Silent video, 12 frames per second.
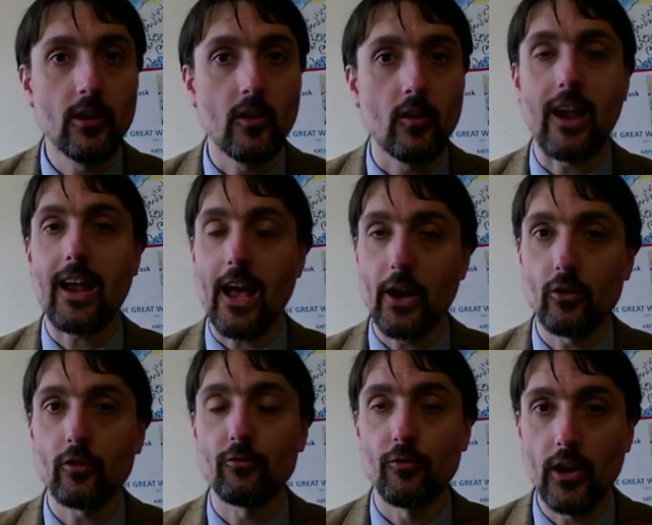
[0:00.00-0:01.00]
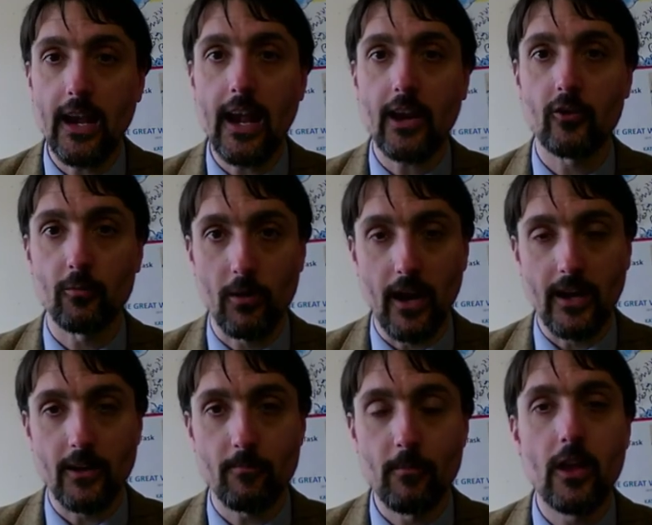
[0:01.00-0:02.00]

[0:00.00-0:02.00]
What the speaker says: they cannot fully explain